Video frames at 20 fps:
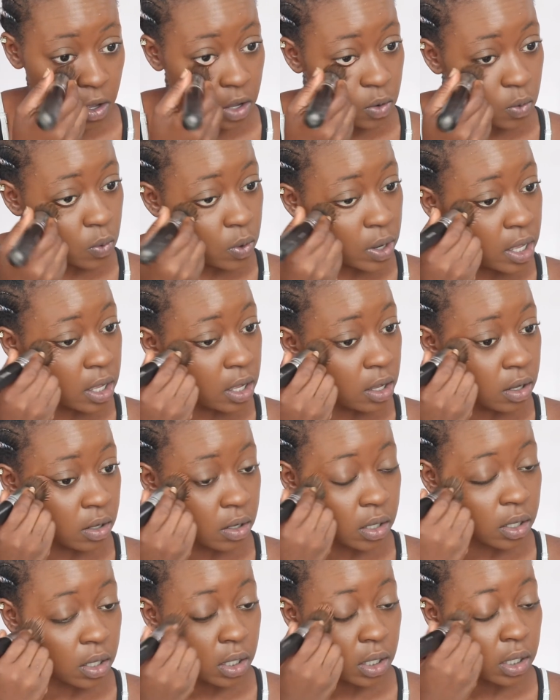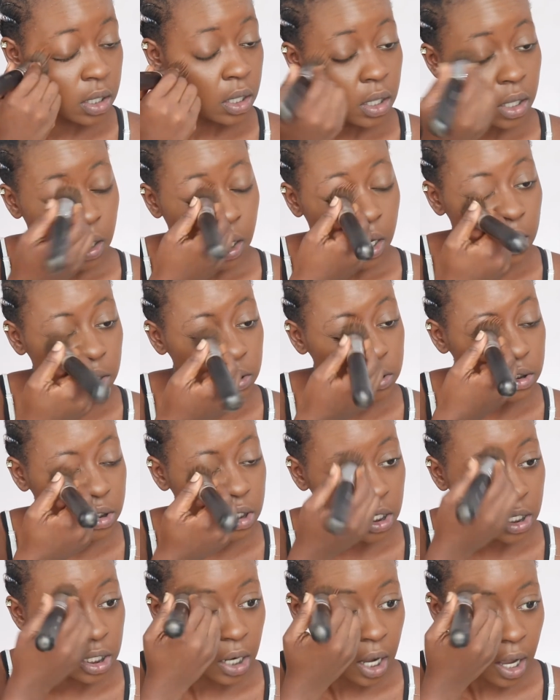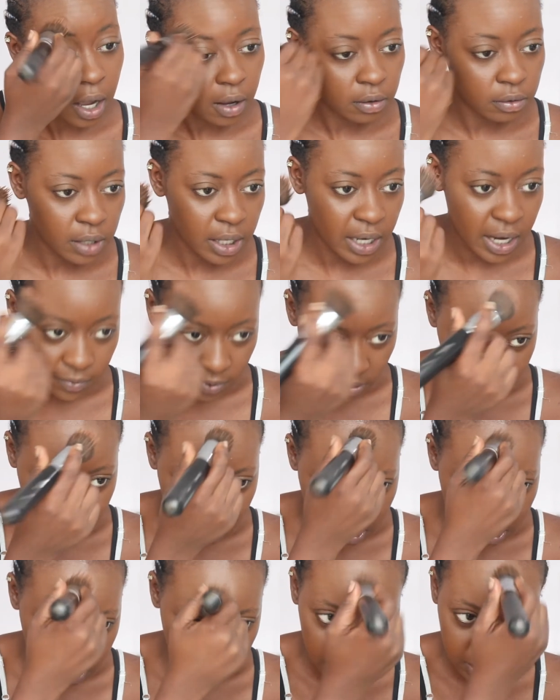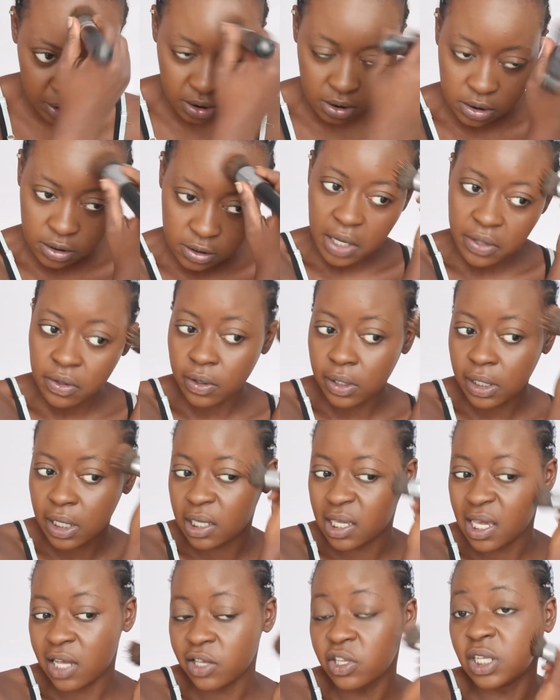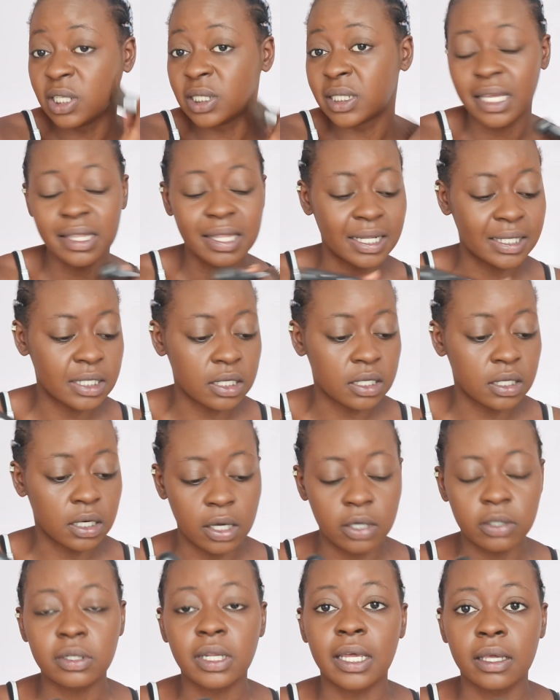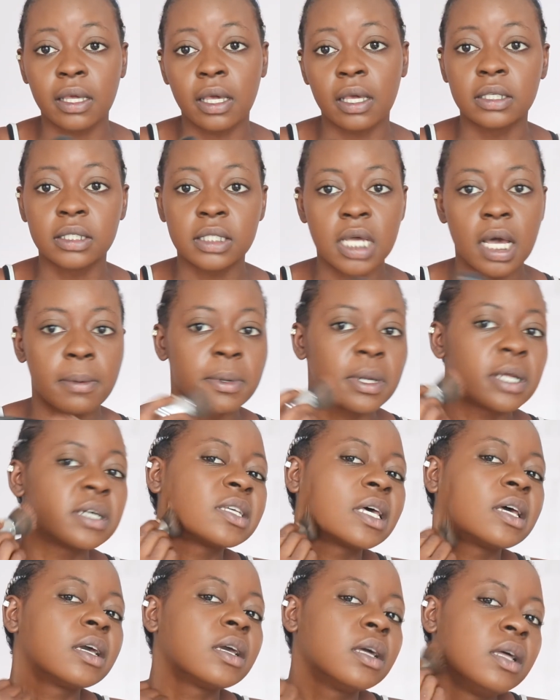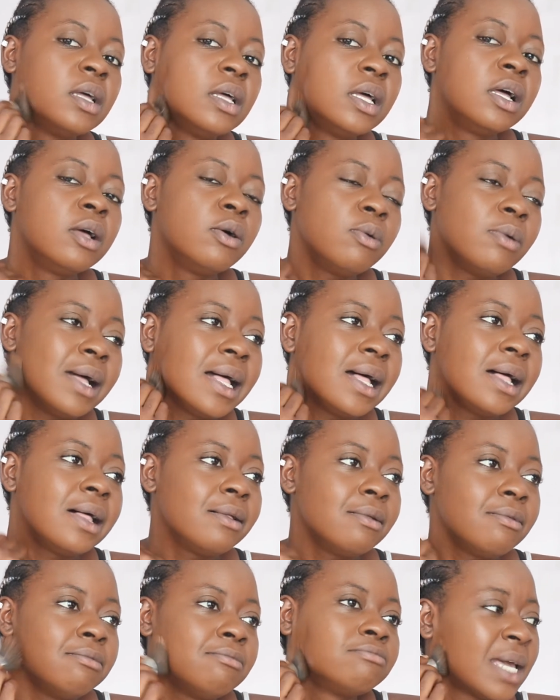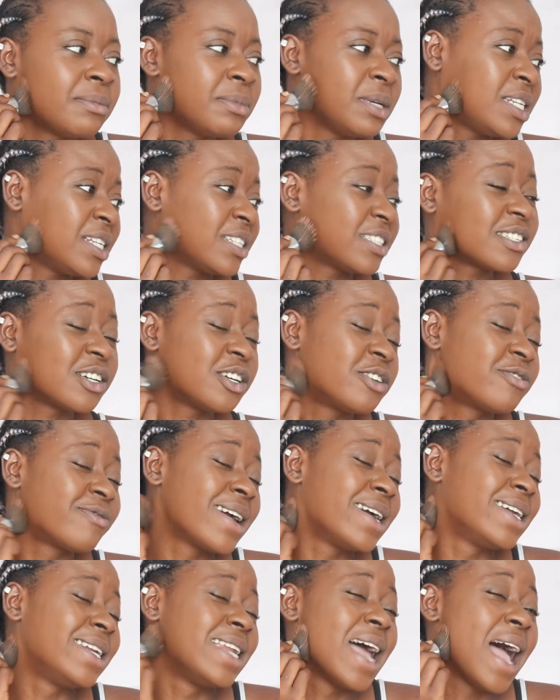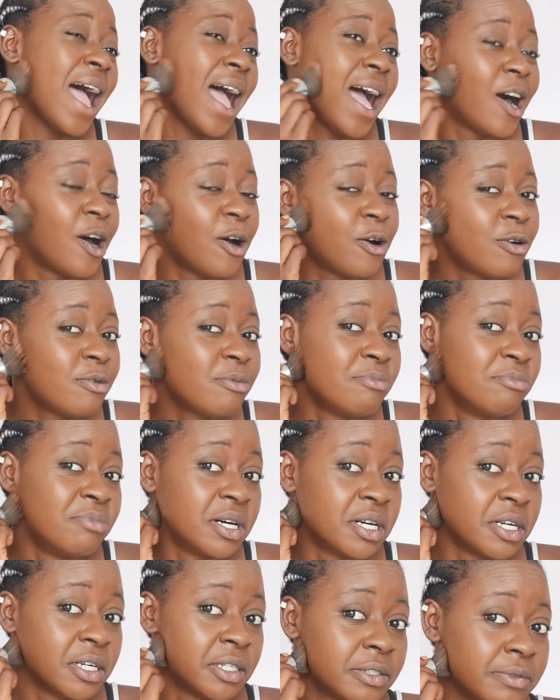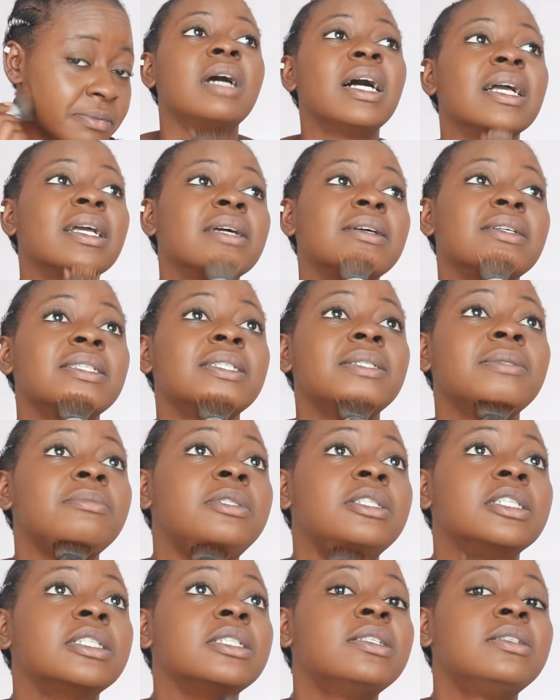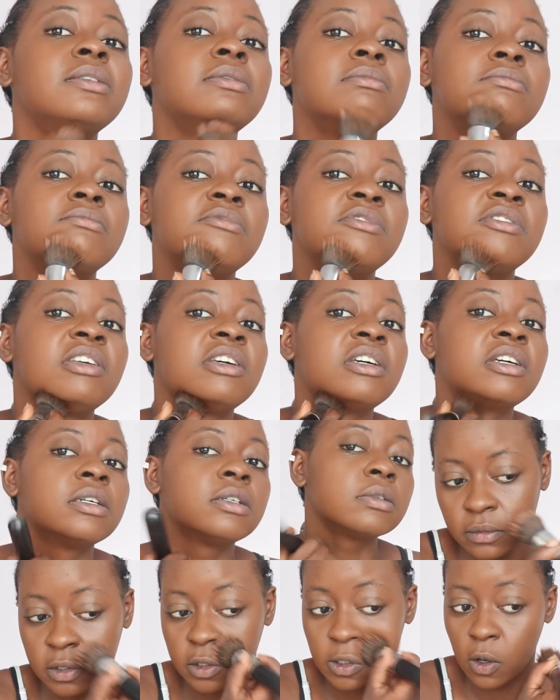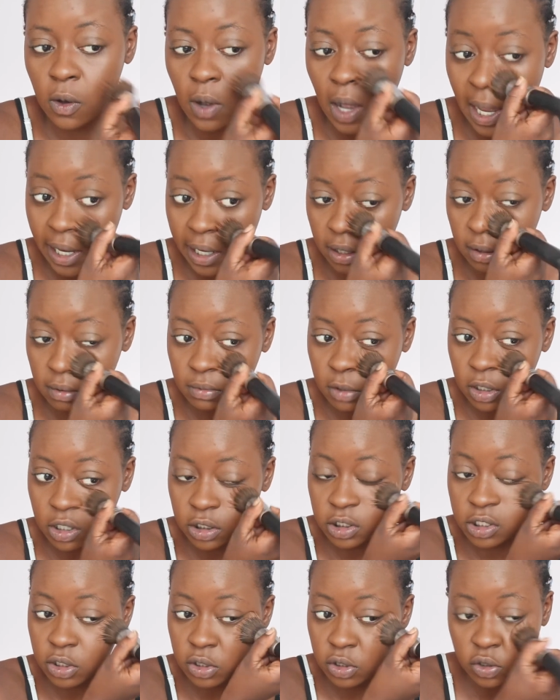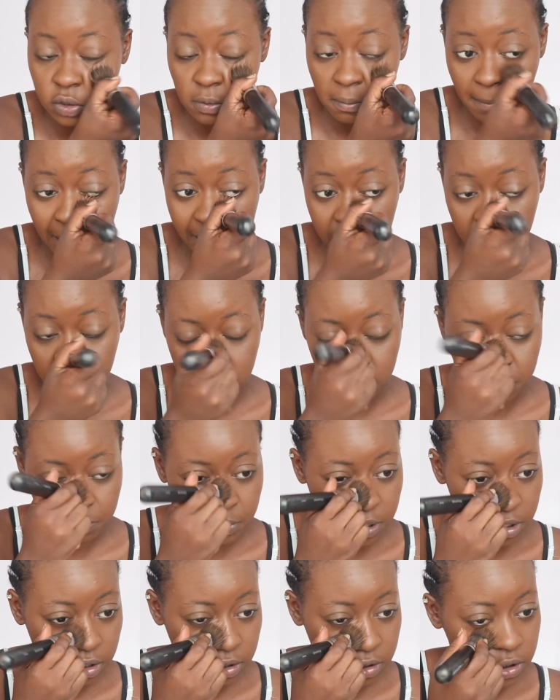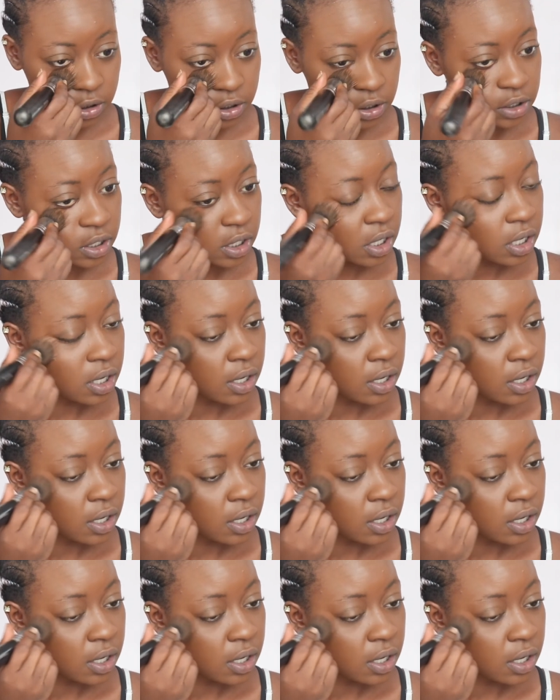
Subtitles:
well, I should take it out. And I went to the dentist and they were like, yeah, you need to get that taken out like ASAP. And I was like, well, I mean, it doesn't hurt right now, but I guess I'm good. You good? So I continued to manage because